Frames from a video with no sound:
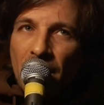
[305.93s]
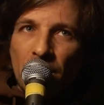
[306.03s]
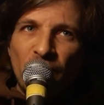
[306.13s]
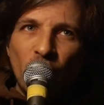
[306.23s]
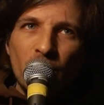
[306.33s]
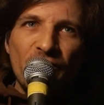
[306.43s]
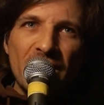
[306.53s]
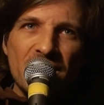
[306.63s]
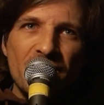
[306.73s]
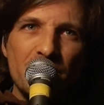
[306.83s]
perform
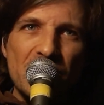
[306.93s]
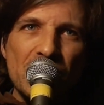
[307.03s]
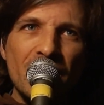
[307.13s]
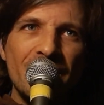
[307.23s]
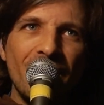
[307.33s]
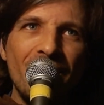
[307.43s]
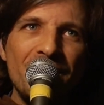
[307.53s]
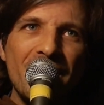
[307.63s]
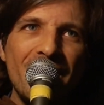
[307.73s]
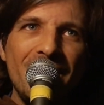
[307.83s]
effects of the machine,
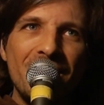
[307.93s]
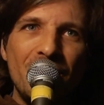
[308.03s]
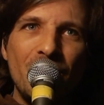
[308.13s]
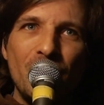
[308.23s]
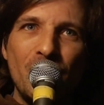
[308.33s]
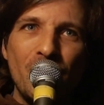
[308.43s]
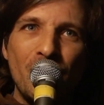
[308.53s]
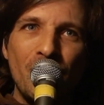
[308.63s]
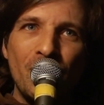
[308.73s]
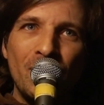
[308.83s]
aren't they
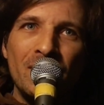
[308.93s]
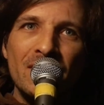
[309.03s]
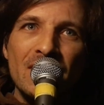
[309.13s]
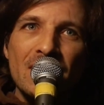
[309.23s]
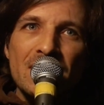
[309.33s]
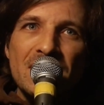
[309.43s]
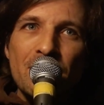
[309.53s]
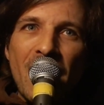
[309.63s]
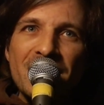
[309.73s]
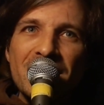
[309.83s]
cool?
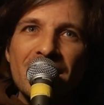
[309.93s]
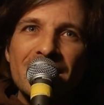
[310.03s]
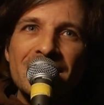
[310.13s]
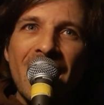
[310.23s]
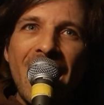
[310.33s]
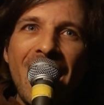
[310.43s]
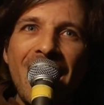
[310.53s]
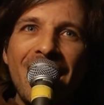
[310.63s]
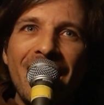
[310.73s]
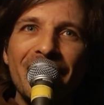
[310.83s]
Sebastian,
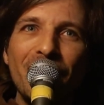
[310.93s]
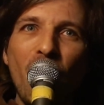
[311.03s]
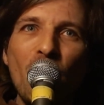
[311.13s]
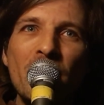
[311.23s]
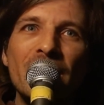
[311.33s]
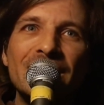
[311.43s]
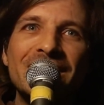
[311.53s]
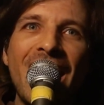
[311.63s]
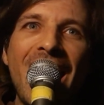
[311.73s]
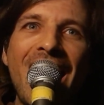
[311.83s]
hi. Robert,
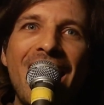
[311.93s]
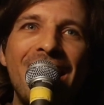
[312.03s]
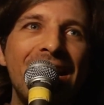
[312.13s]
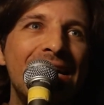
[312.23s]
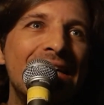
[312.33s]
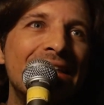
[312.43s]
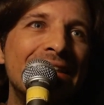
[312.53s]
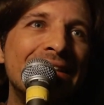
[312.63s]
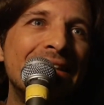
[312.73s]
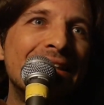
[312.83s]

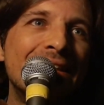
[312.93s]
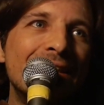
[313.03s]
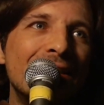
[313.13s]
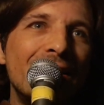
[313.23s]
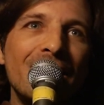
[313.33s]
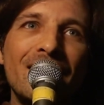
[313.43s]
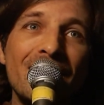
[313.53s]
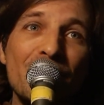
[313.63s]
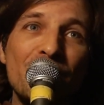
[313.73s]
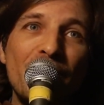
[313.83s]
hi.
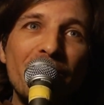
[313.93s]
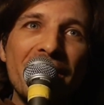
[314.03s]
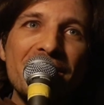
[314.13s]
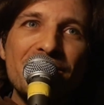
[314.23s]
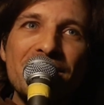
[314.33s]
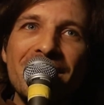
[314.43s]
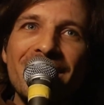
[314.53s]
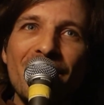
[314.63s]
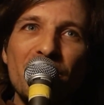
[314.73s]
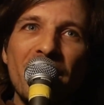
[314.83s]
Very nice to
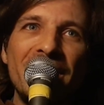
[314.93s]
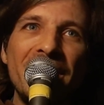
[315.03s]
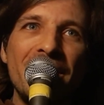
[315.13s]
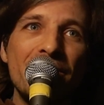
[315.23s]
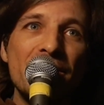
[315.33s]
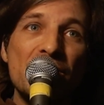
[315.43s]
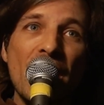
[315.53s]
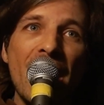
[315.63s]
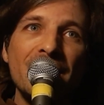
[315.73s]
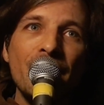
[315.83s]
see everybody here in the
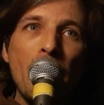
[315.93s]
chat.